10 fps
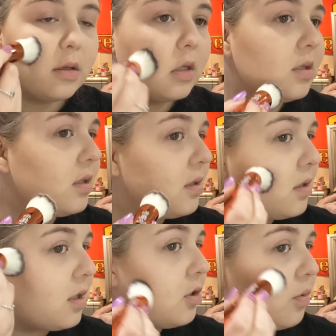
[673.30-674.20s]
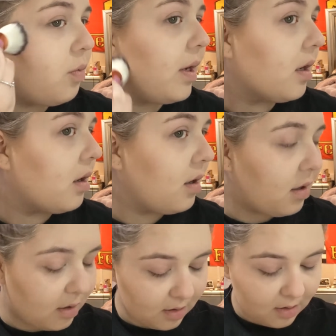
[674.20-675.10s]
This is such a weird...
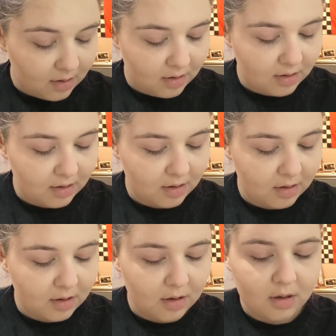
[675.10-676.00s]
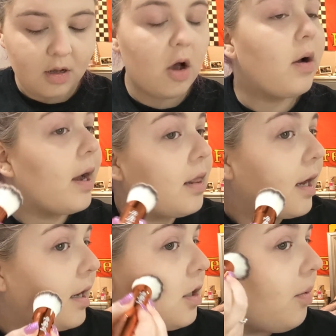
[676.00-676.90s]
Okay,
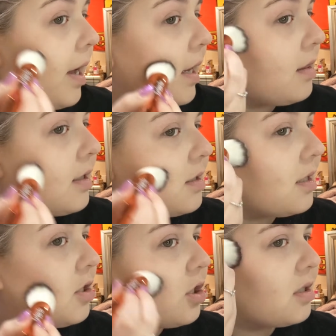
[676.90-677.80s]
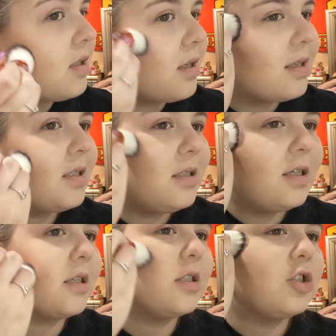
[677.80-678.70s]
like I don't hate this. It's just, this
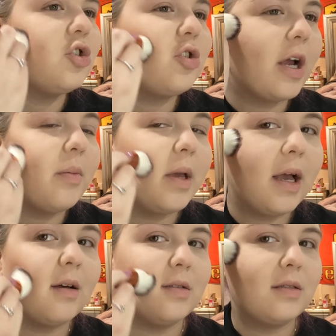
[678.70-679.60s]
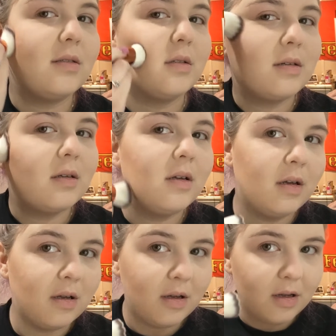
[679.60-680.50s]
doesn't strike me as
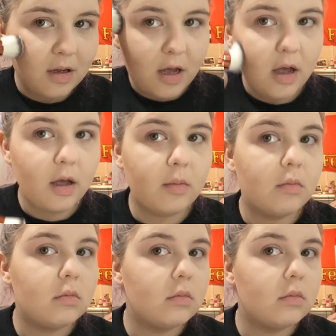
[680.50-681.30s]
a